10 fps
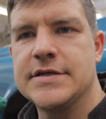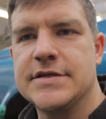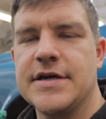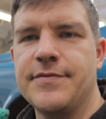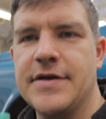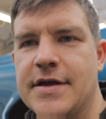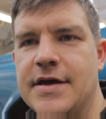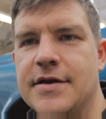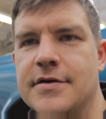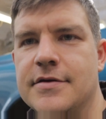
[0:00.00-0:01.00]
This is something
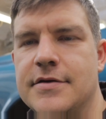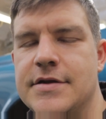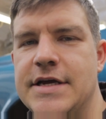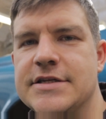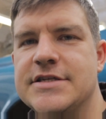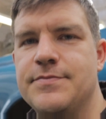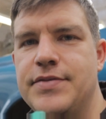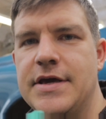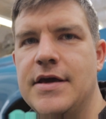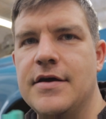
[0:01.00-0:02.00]
that needs to
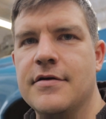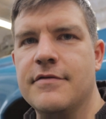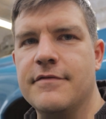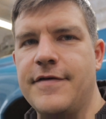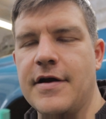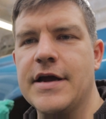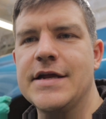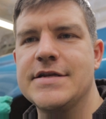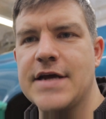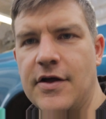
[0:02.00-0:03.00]
be
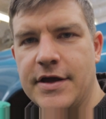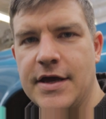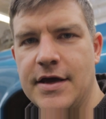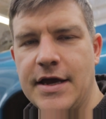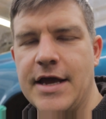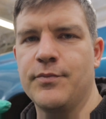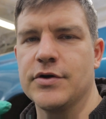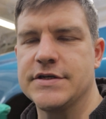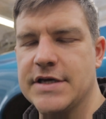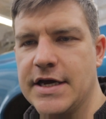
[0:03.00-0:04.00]
very delicate and
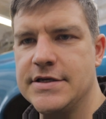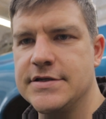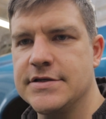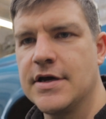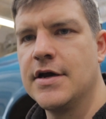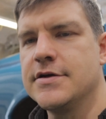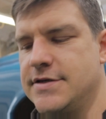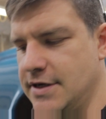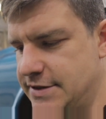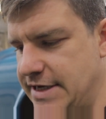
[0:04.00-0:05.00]
precise,
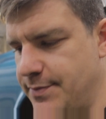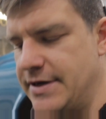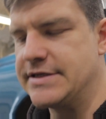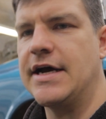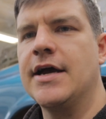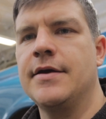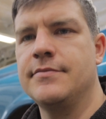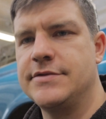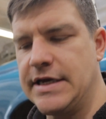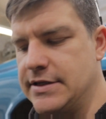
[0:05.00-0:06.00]
so I'm going to take my
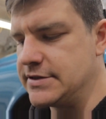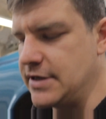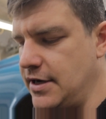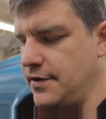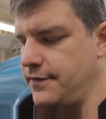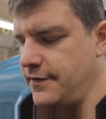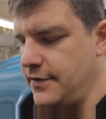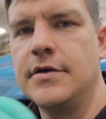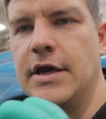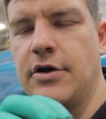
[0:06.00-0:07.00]
time, take this off,
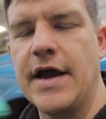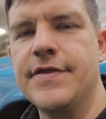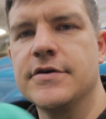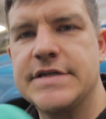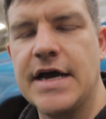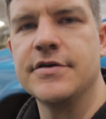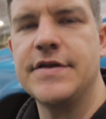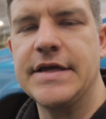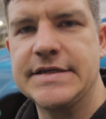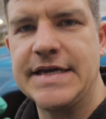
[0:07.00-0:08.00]
and grind those down
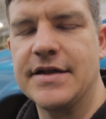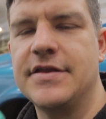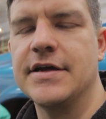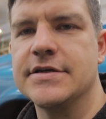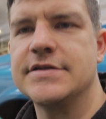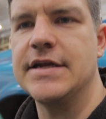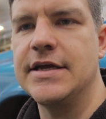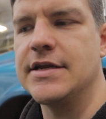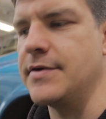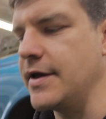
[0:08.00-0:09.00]
to the exact thickness they
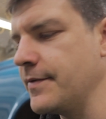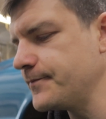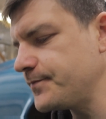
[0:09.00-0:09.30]
need to be.